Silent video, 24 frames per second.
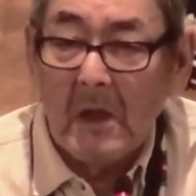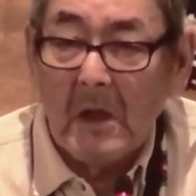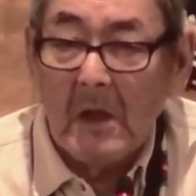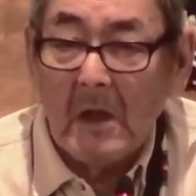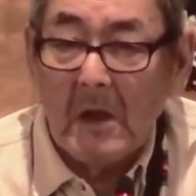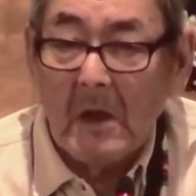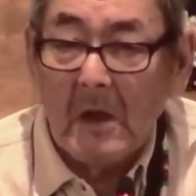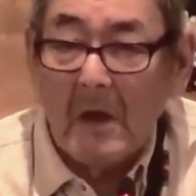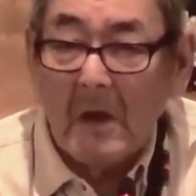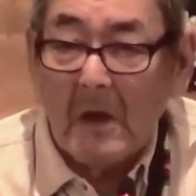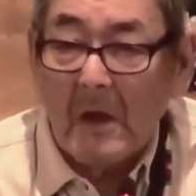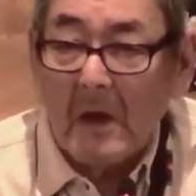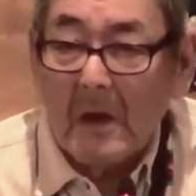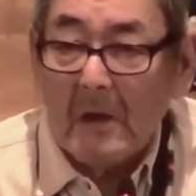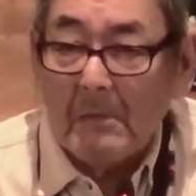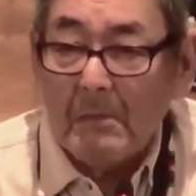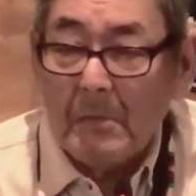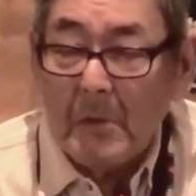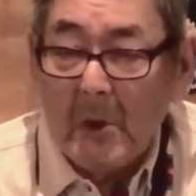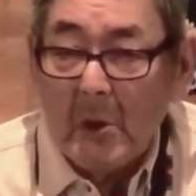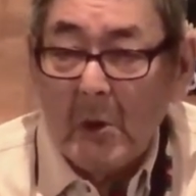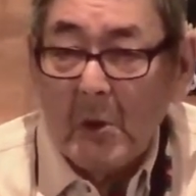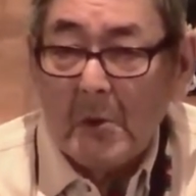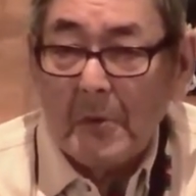
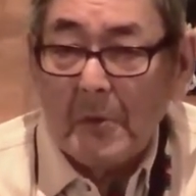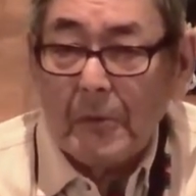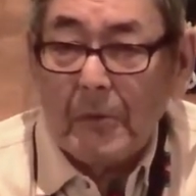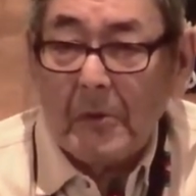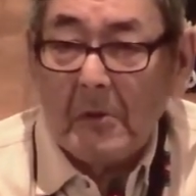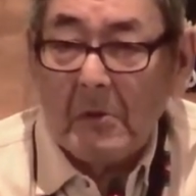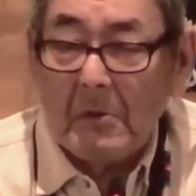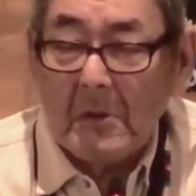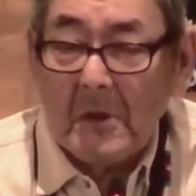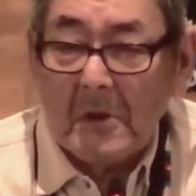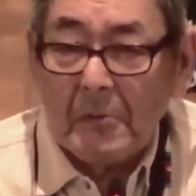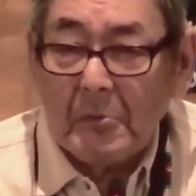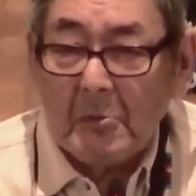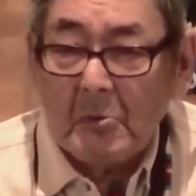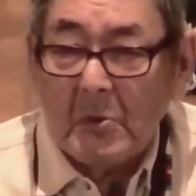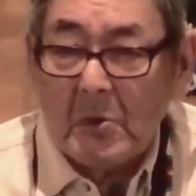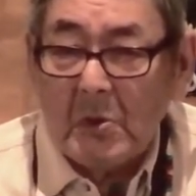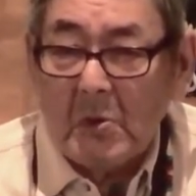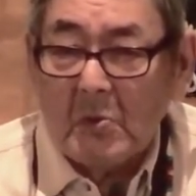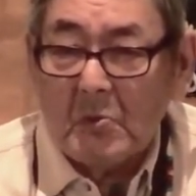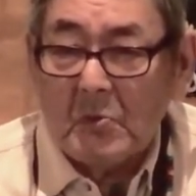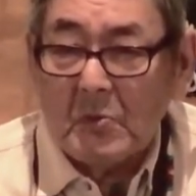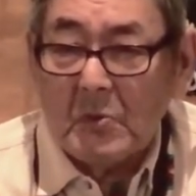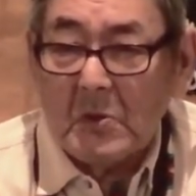about what we
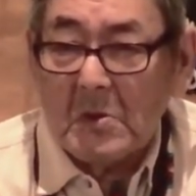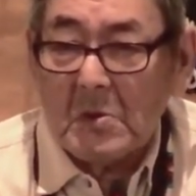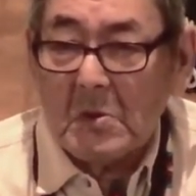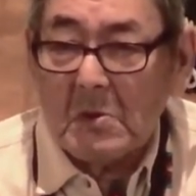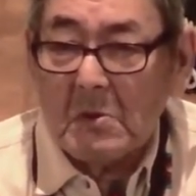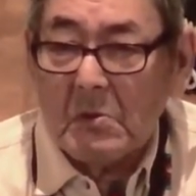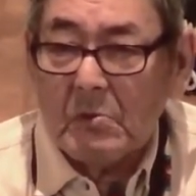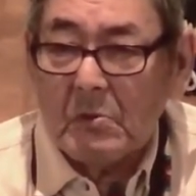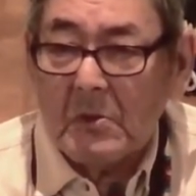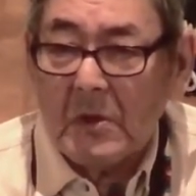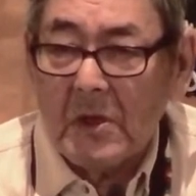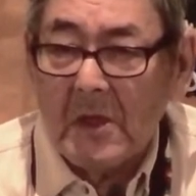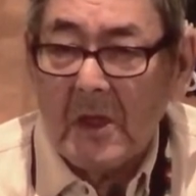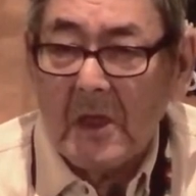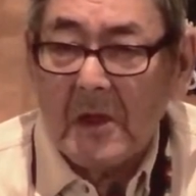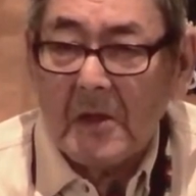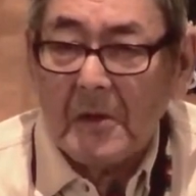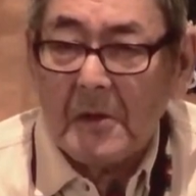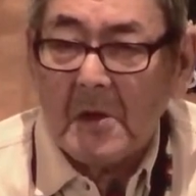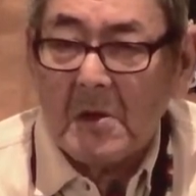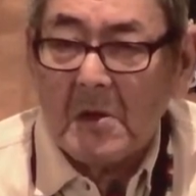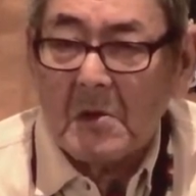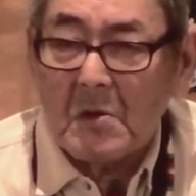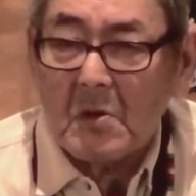were. We had our
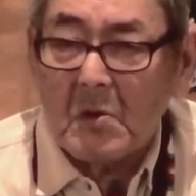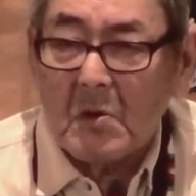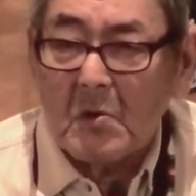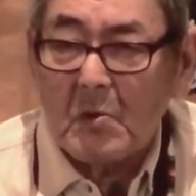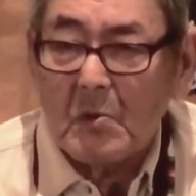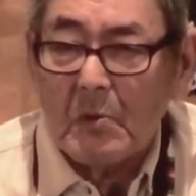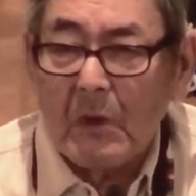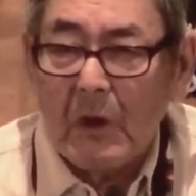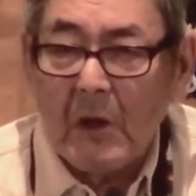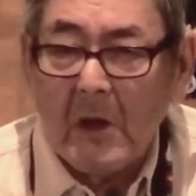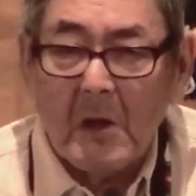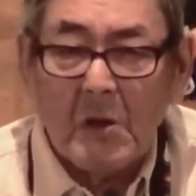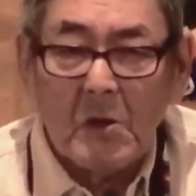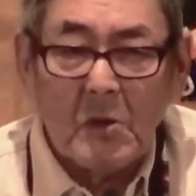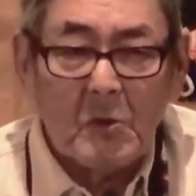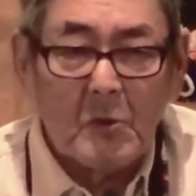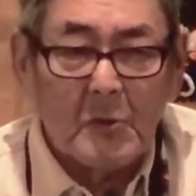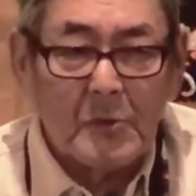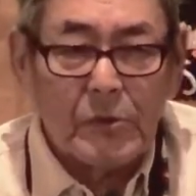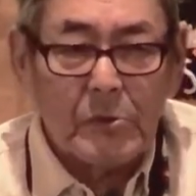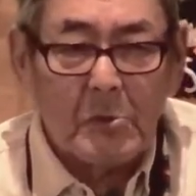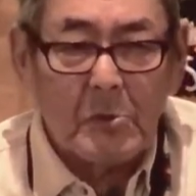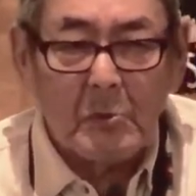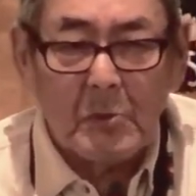own language.
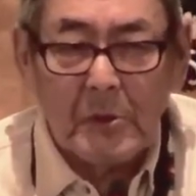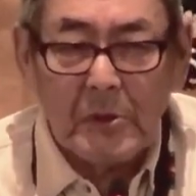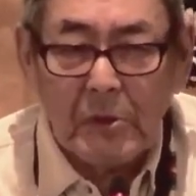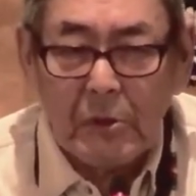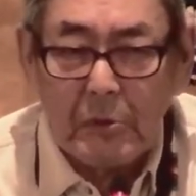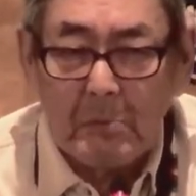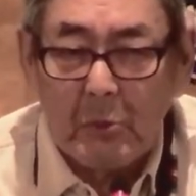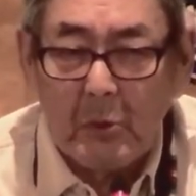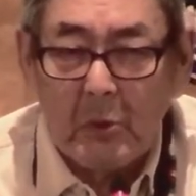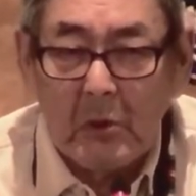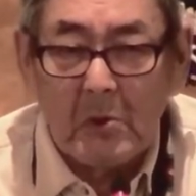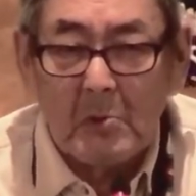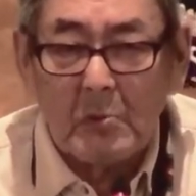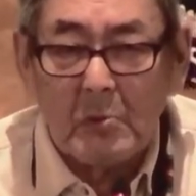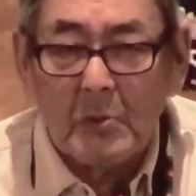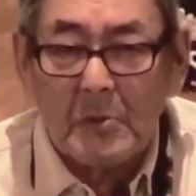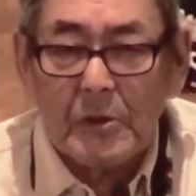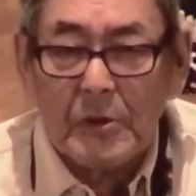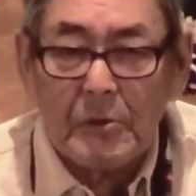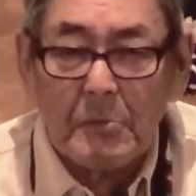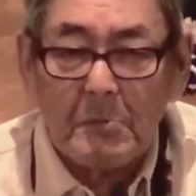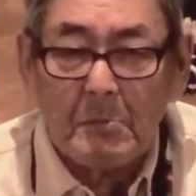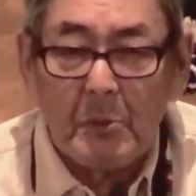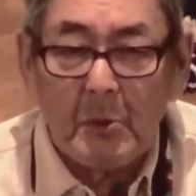We
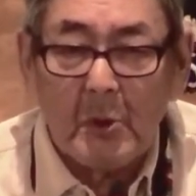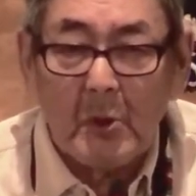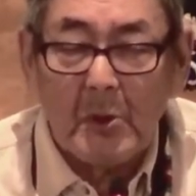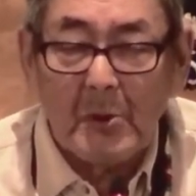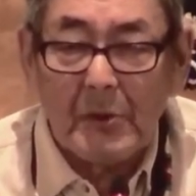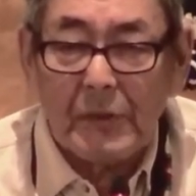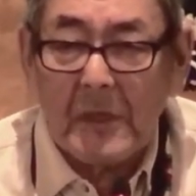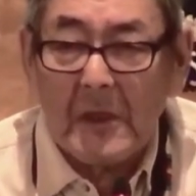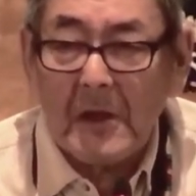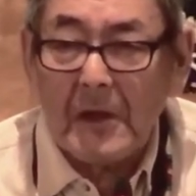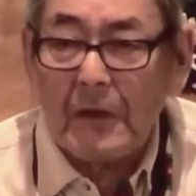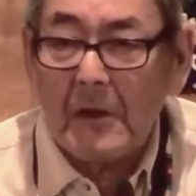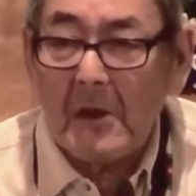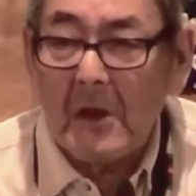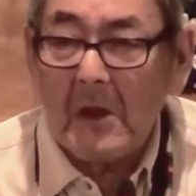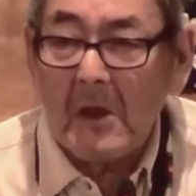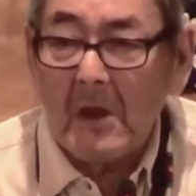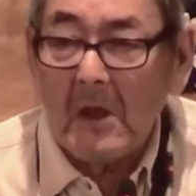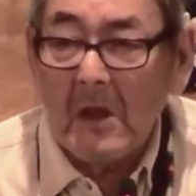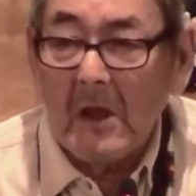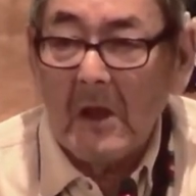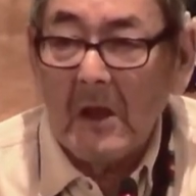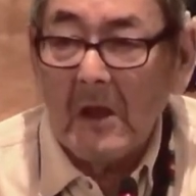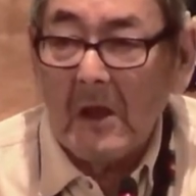spoke that
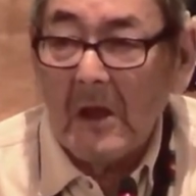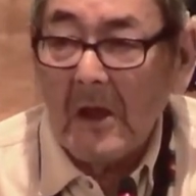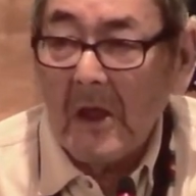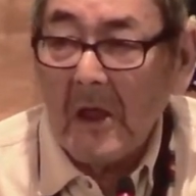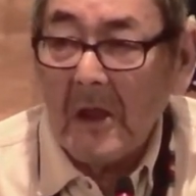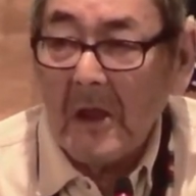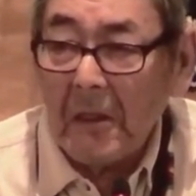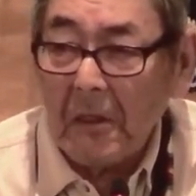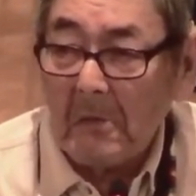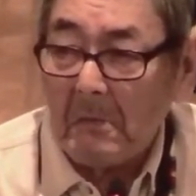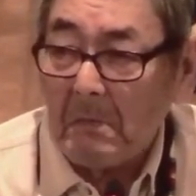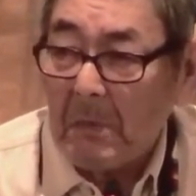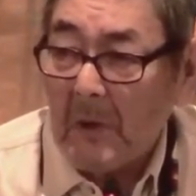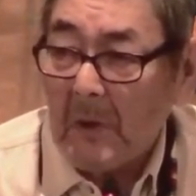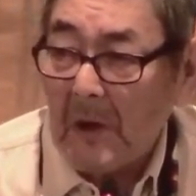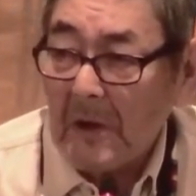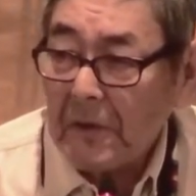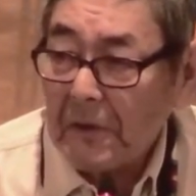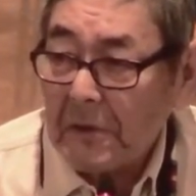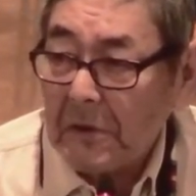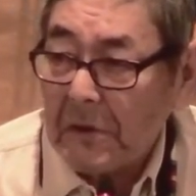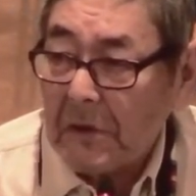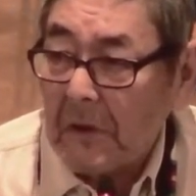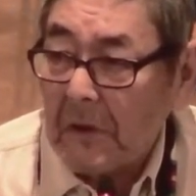Athabascan